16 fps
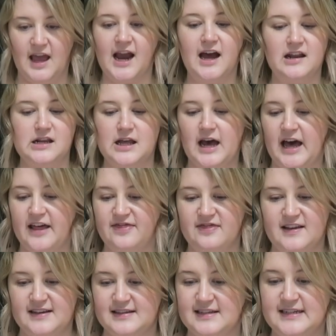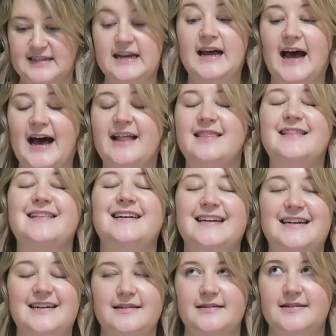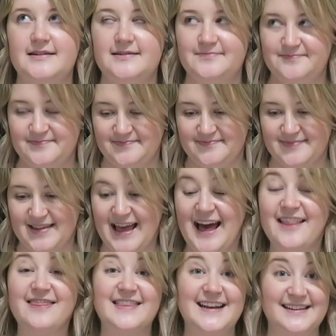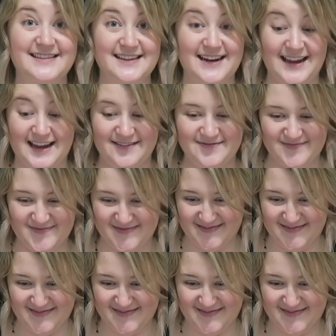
ethnicity, eth ethnicity,